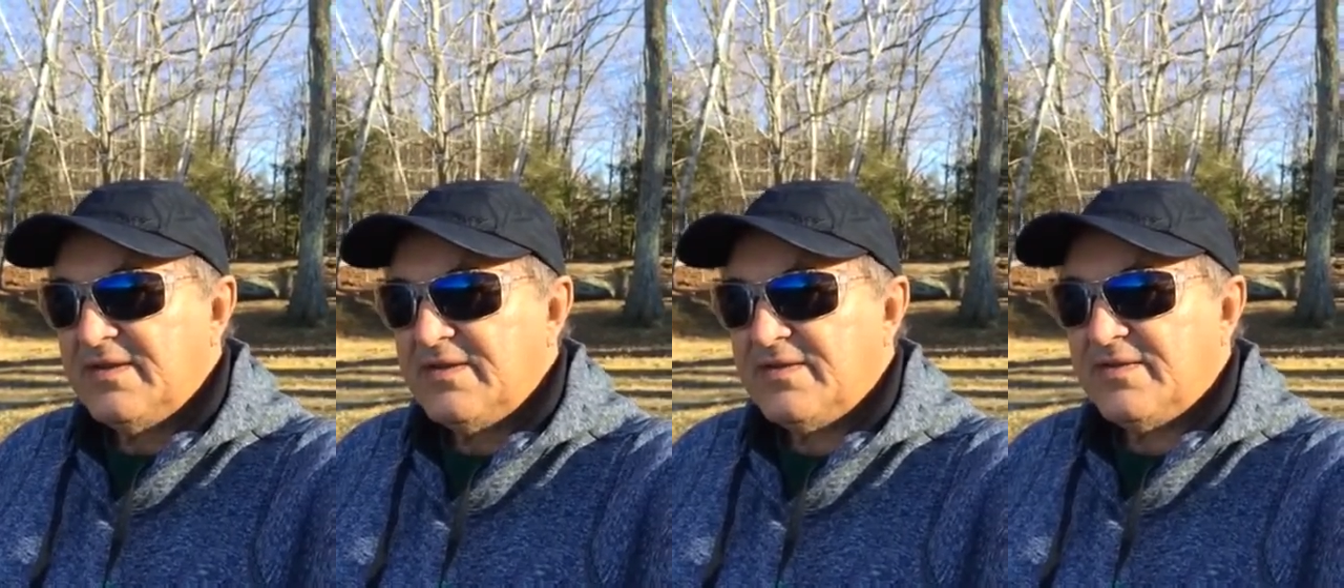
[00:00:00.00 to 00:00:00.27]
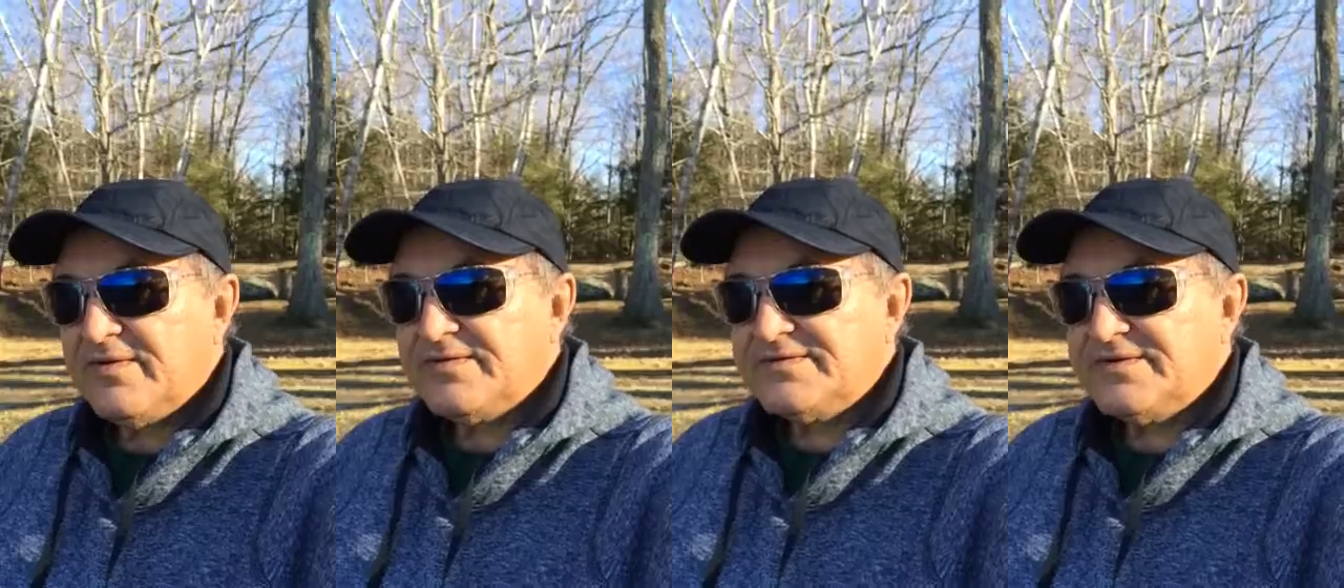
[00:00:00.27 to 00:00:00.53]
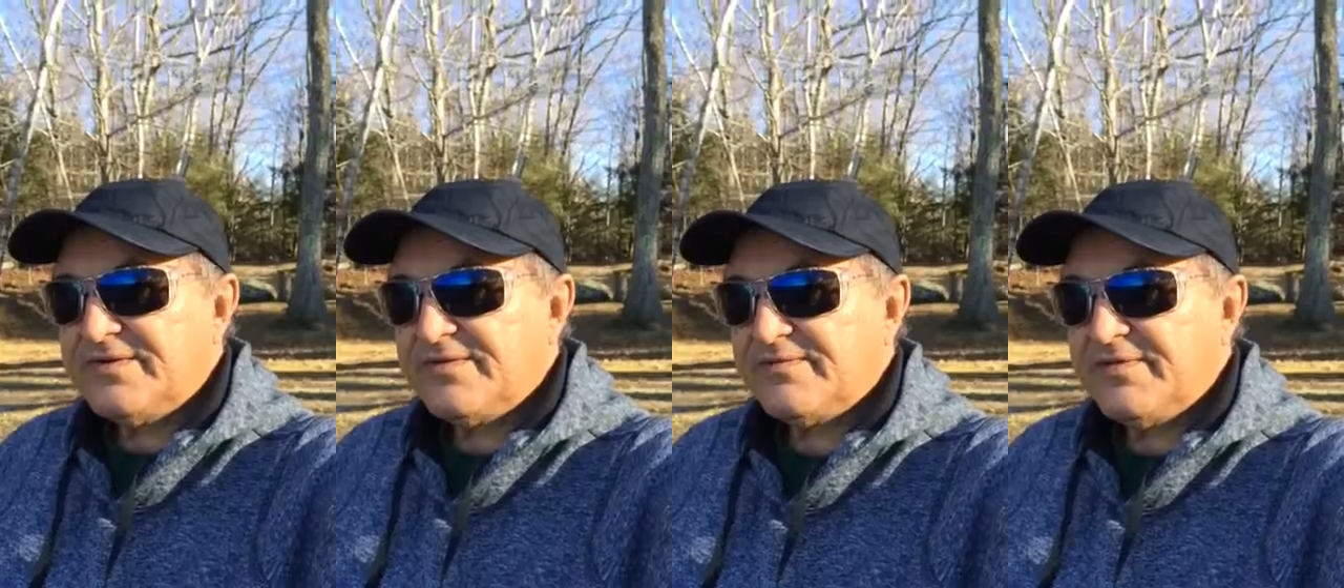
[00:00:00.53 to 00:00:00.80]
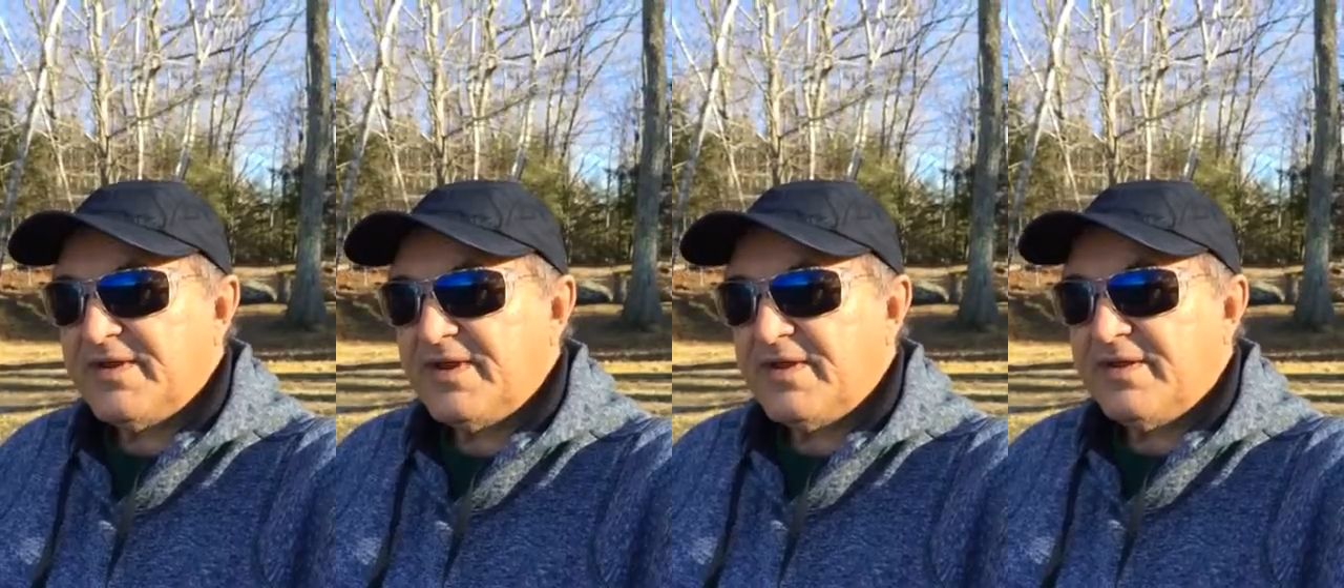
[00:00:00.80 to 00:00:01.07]
close to
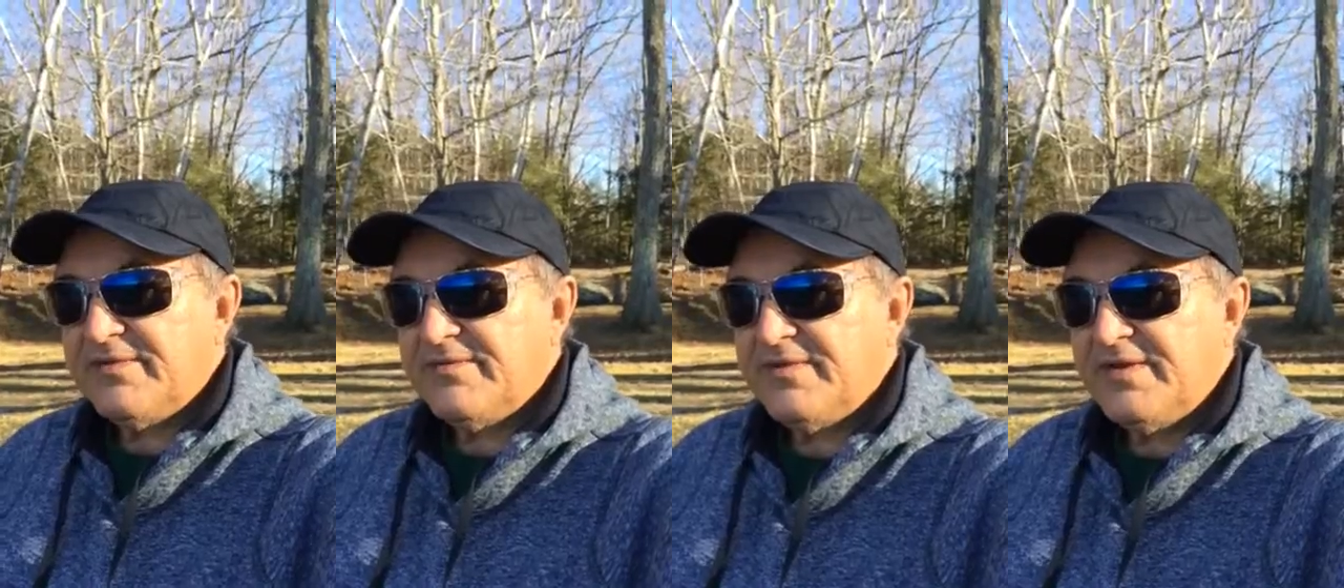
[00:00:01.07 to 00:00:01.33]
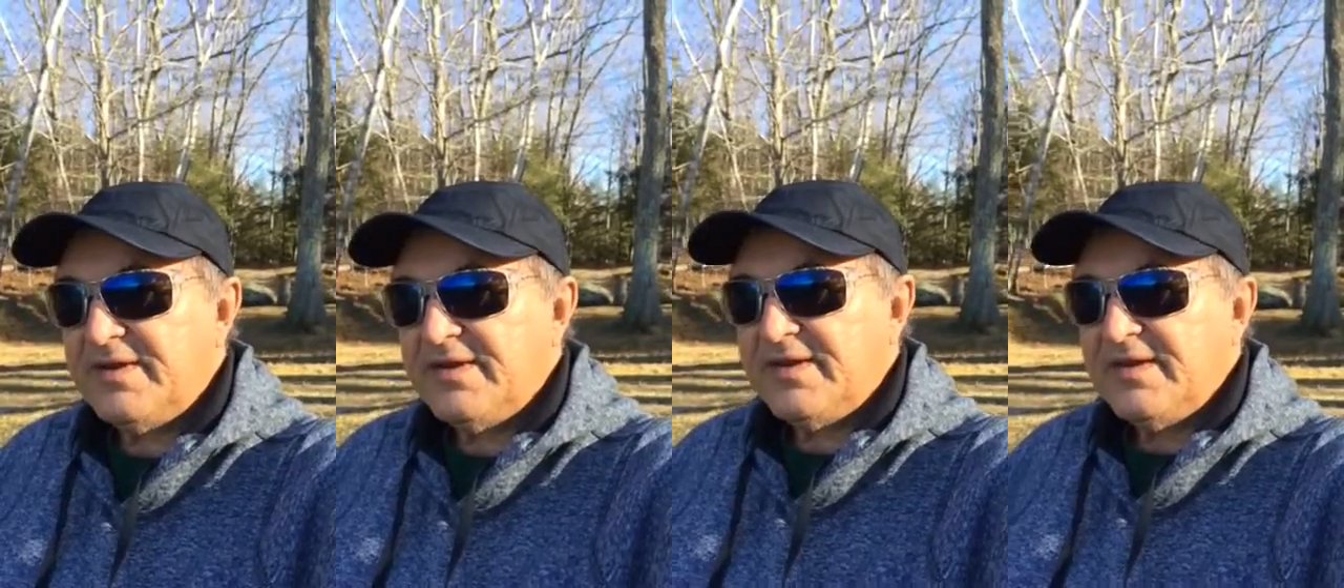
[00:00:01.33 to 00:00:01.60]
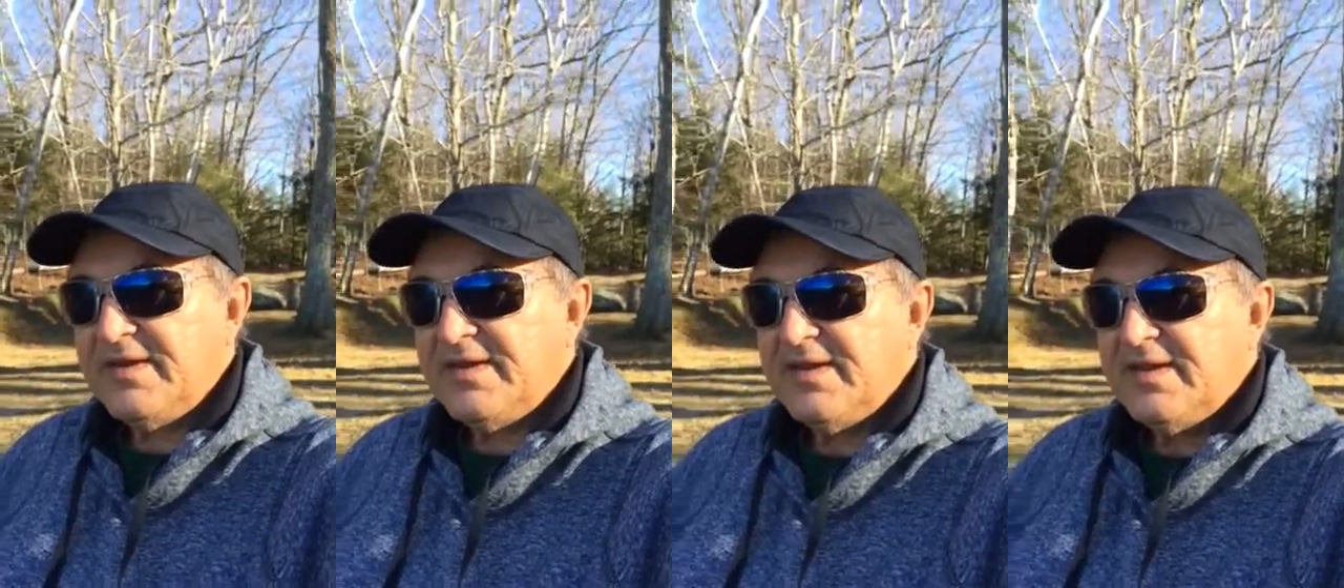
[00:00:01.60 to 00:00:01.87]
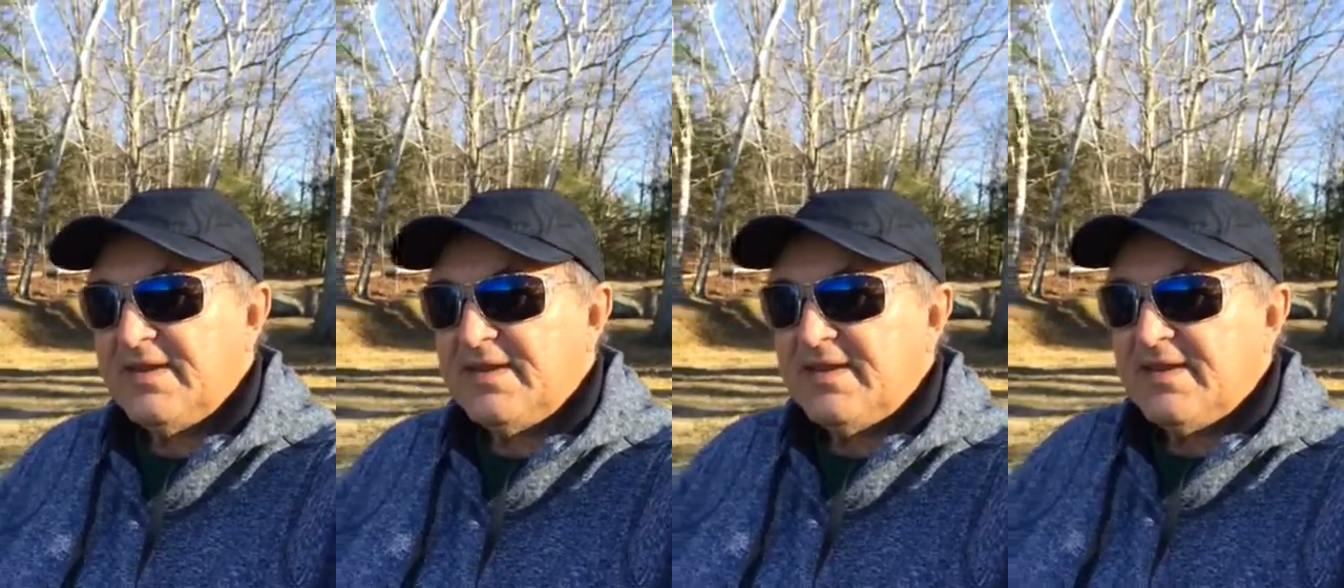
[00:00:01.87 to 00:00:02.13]
300.
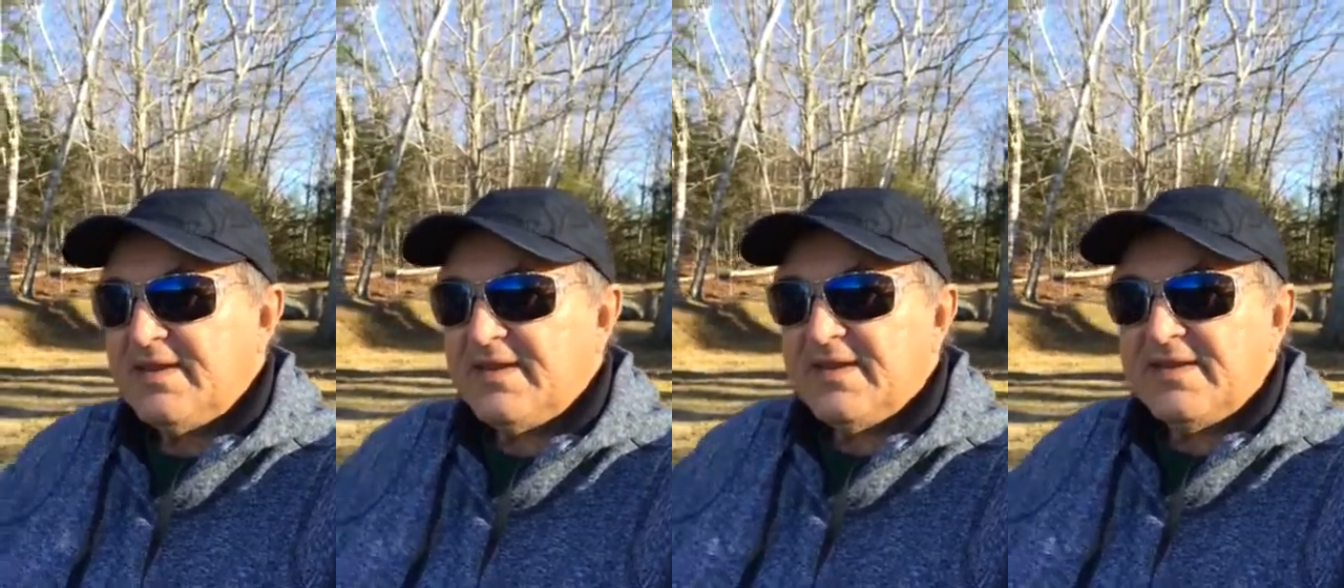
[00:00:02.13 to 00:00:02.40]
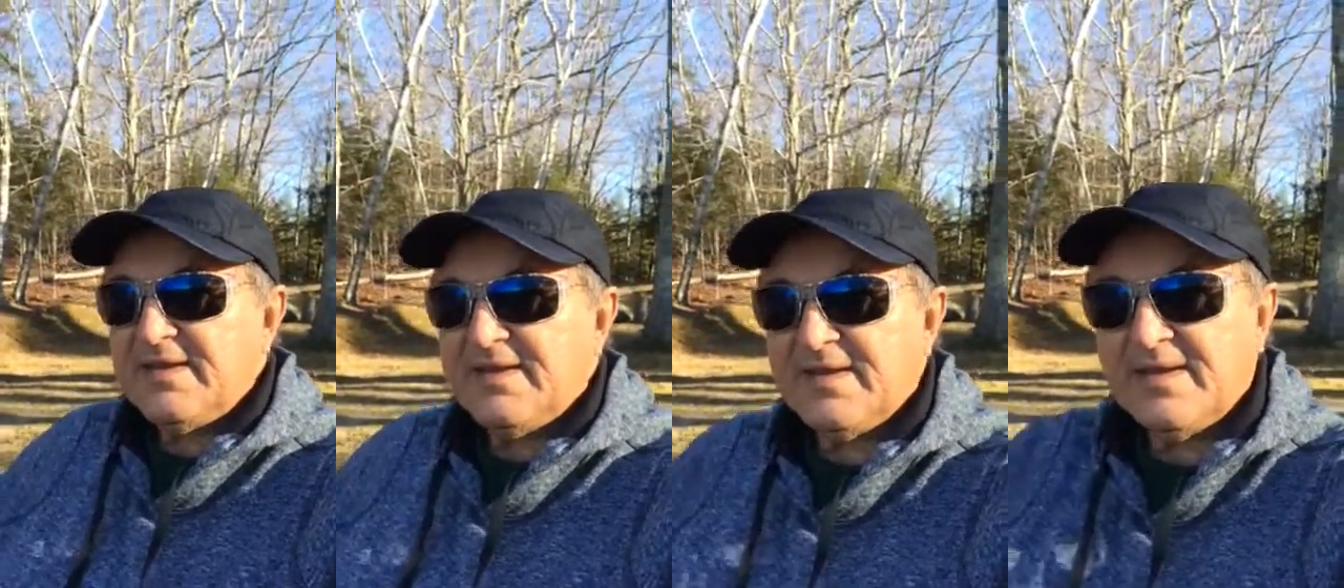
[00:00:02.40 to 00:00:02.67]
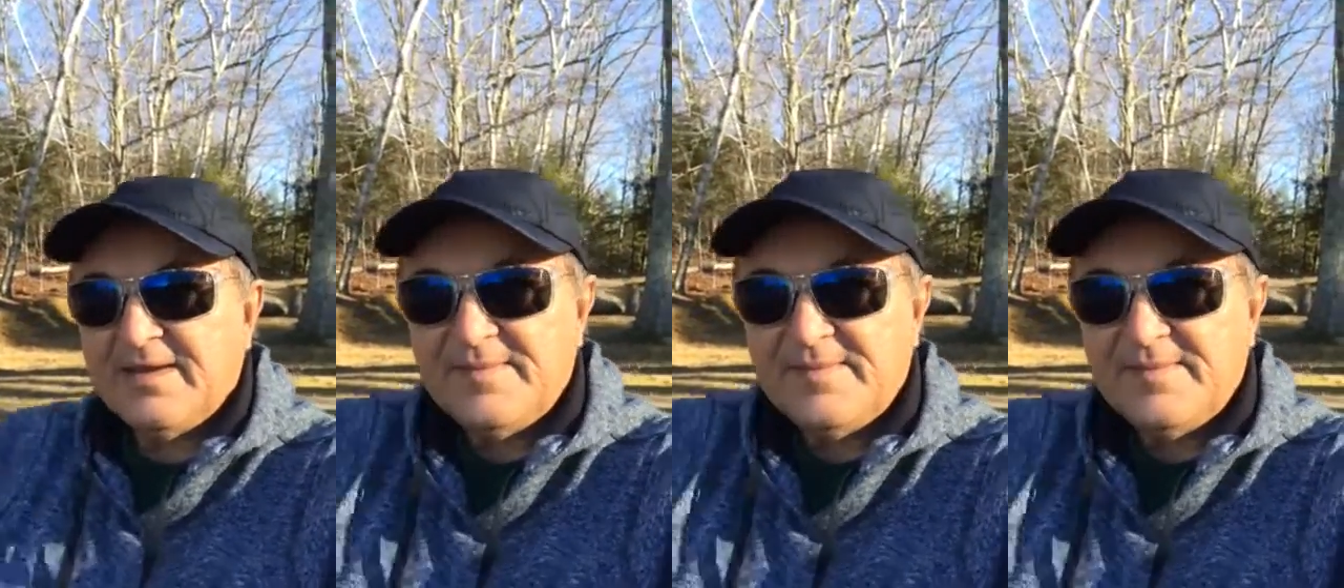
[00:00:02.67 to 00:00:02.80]
And